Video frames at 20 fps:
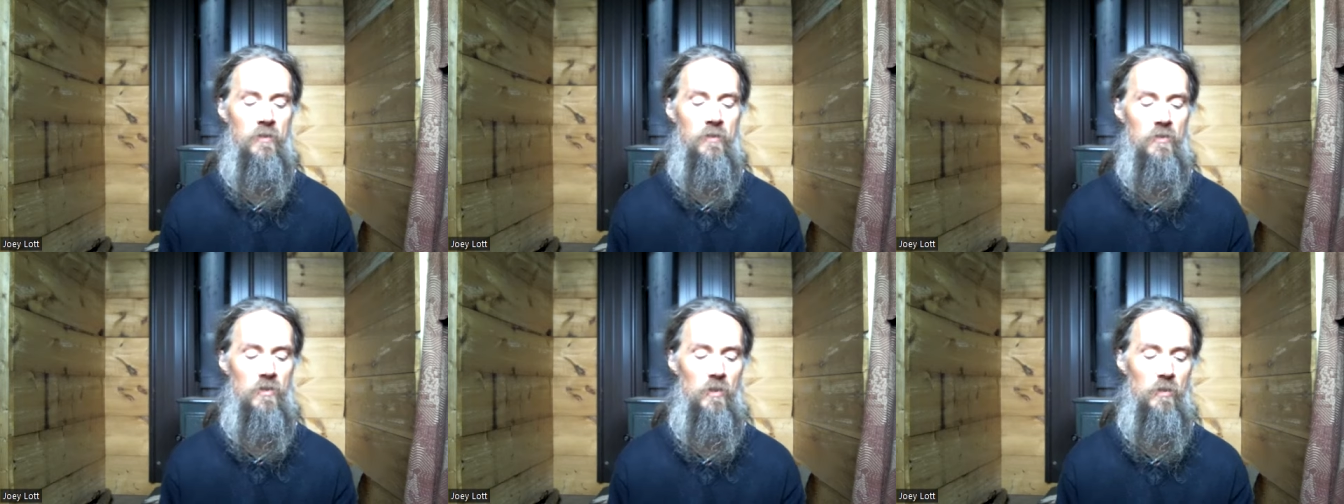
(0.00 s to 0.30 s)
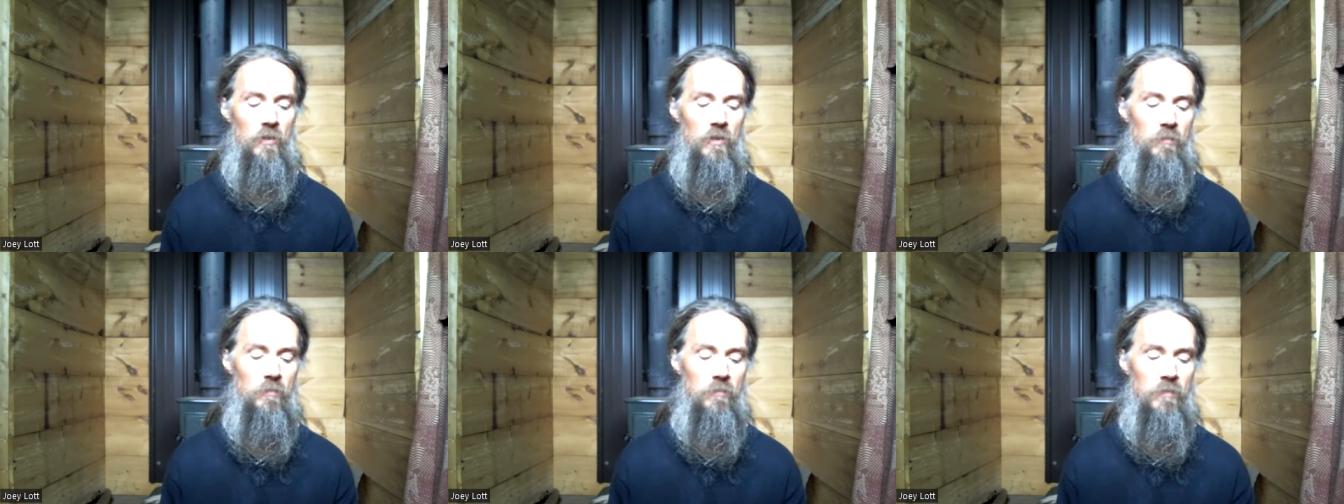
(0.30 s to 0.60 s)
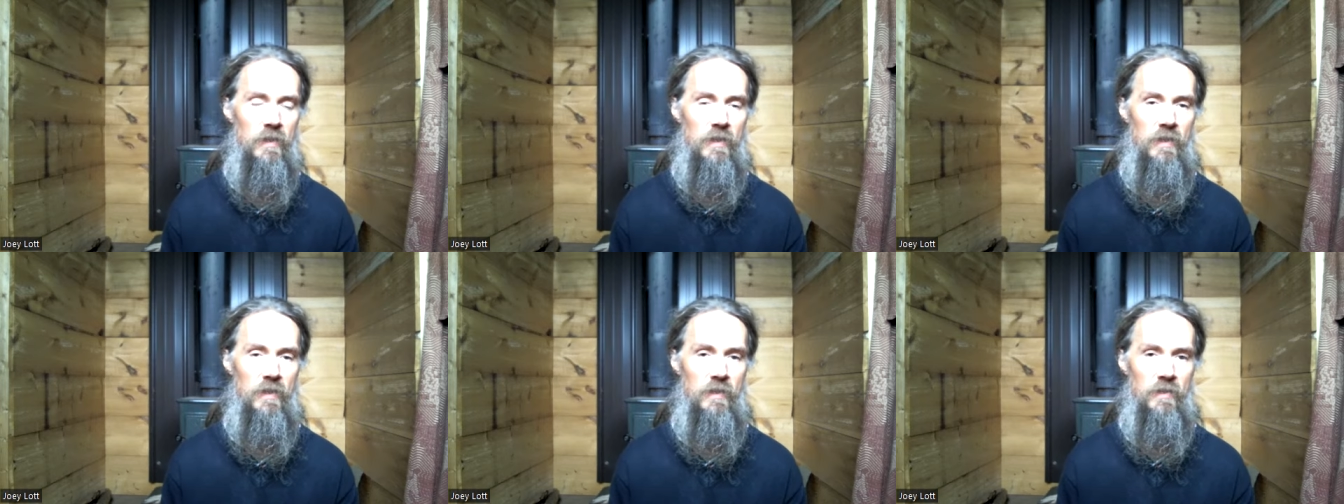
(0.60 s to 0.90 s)
So the
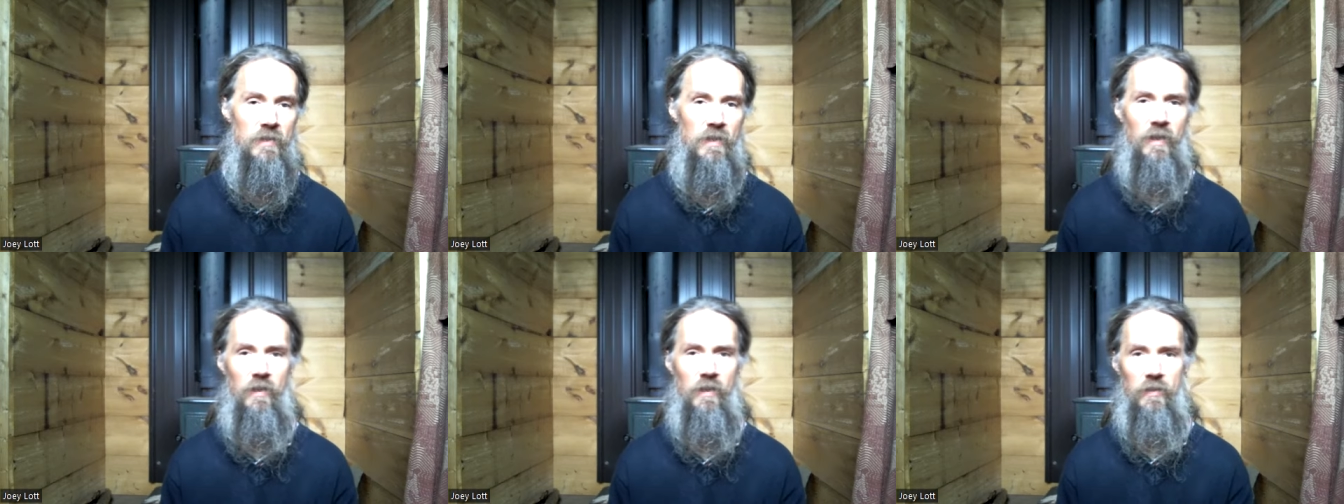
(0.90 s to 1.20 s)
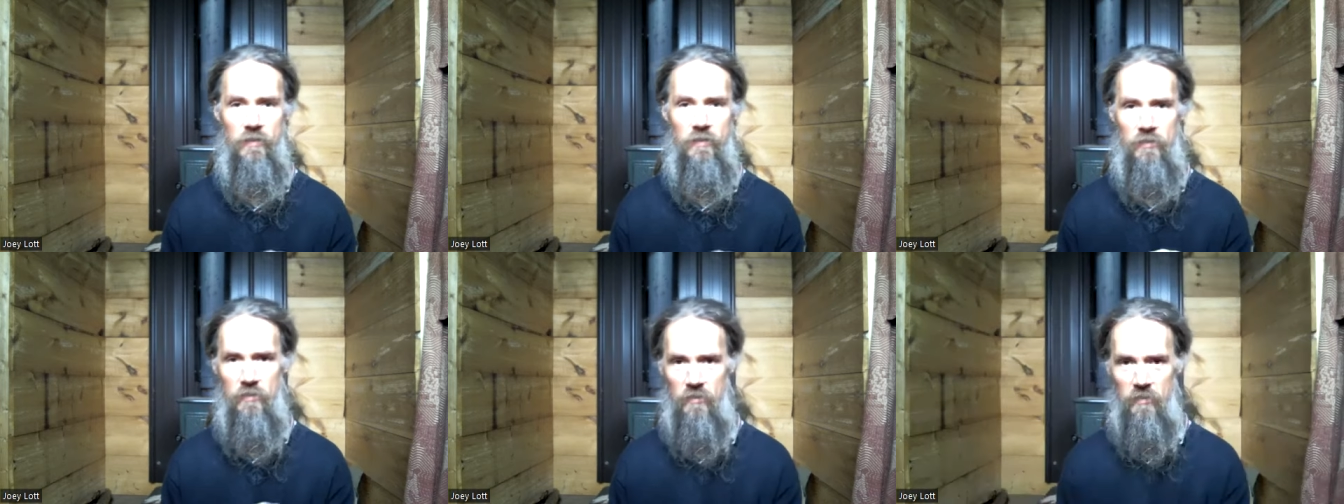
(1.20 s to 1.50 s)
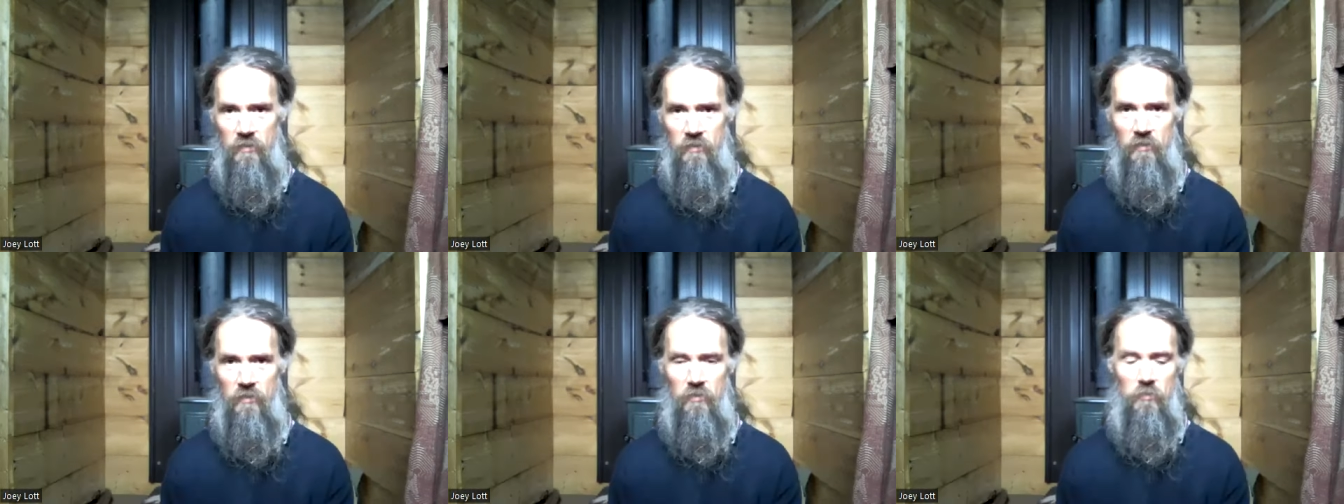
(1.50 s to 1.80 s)
million dollars
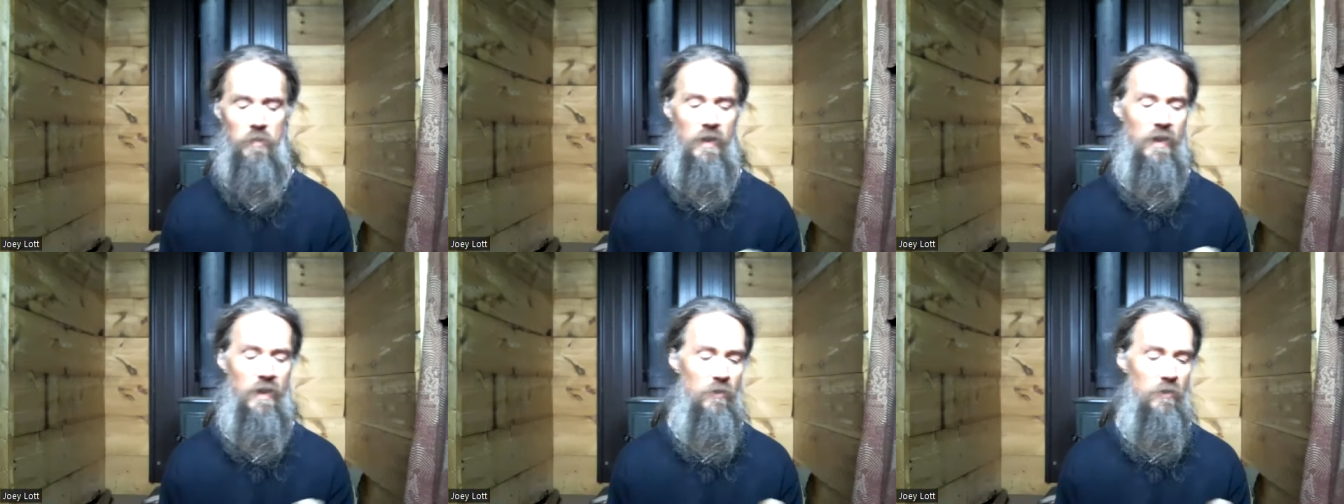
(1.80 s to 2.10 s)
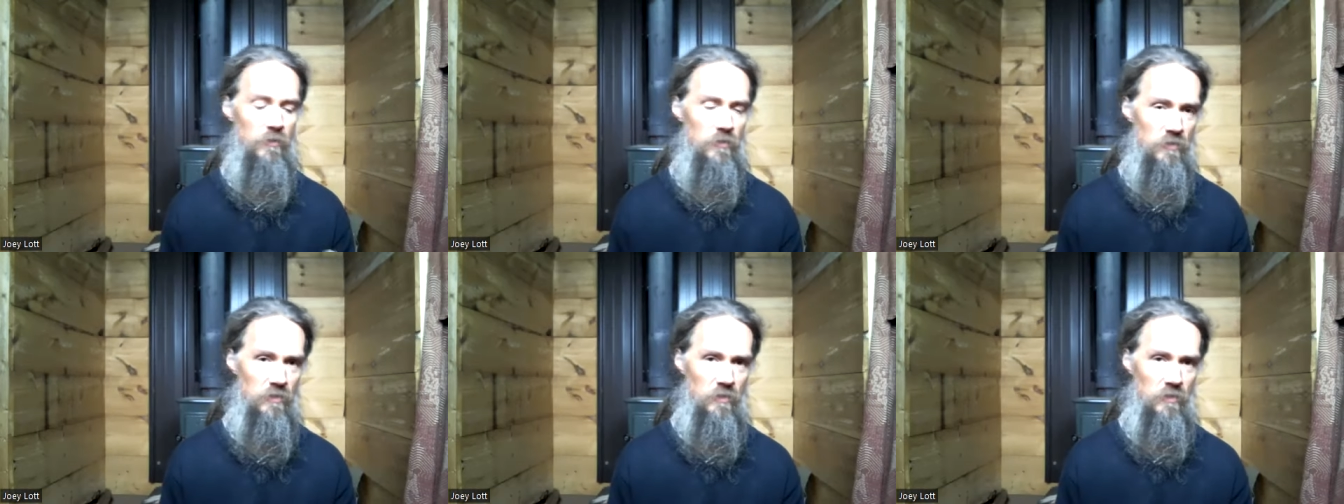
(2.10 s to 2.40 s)
and the spouse